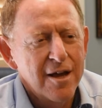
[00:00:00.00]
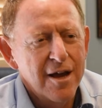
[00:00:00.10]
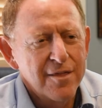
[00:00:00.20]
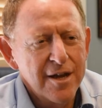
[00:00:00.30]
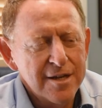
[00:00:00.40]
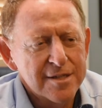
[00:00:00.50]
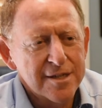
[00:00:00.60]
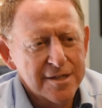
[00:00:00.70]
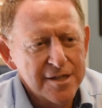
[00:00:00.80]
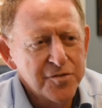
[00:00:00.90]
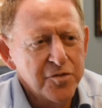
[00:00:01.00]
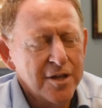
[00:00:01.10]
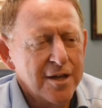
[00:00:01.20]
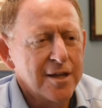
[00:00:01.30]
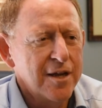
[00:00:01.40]
and that is successful
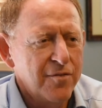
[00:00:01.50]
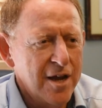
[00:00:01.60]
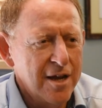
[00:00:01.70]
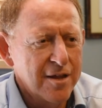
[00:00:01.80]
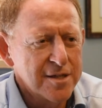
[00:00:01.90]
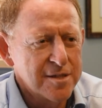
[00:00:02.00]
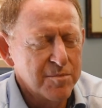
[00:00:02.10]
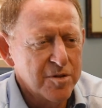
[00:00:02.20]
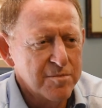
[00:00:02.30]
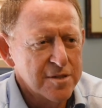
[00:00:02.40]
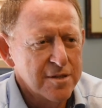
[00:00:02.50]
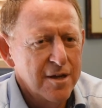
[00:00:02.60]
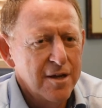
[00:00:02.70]
in alleviating their symptoms.